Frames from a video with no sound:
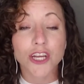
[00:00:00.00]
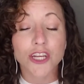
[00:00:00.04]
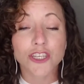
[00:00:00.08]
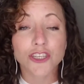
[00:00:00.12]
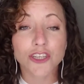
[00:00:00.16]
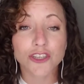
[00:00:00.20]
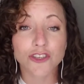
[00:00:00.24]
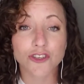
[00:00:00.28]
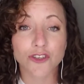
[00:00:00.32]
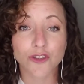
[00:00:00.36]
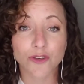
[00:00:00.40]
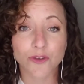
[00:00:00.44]

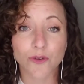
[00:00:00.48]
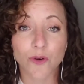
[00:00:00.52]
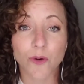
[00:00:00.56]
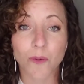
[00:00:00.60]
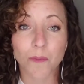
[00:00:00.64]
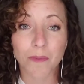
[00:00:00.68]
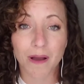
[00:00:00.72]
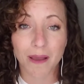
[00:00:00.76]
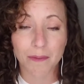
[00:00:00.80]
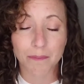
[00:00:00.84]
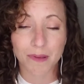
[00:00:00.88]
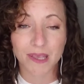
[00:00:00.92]
to do
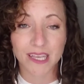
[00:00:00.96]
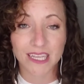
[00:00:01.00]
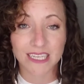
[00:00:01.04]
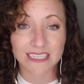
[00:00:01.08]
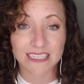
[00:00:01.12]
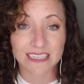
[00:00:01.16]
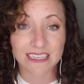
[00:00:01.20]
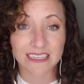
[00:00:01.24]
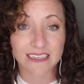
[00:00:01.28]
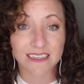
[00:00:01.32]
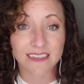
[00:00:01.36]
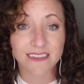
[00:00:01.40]
my
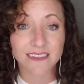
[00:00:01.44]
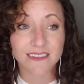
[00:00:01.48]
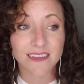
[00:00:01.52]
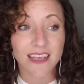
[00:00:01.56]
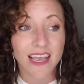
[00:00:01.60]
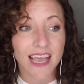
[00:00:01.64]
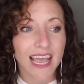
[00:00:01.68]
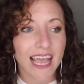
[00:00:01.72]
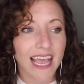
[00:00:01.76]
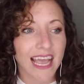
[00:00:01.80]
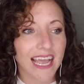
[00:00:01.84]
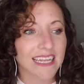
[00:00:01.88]
PTs,
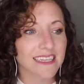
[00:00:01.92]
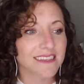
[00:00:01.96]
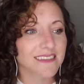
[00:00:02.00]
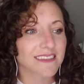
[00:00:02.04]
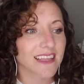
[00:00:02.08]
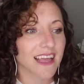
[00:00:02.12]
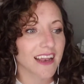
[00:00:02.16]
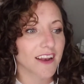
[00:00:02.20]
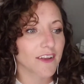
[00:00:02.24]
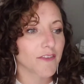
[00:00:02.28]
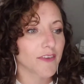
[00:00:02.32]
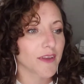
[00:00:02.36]

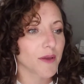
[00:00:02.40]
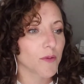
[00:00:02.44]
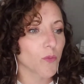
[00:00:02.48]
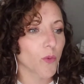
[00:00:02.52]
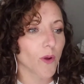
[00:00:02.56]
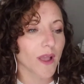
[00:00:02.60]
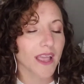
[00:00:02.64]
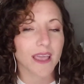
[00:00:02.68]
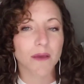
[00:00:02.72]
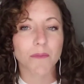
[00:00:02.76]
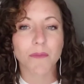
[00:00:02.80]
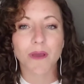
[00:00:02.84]
instead of him
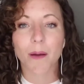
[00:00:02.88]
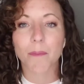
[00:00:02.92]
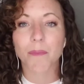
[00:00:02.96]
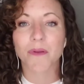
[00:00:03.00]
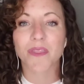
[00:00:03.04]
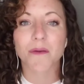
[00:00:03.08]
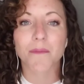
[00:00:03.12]
waking me up in the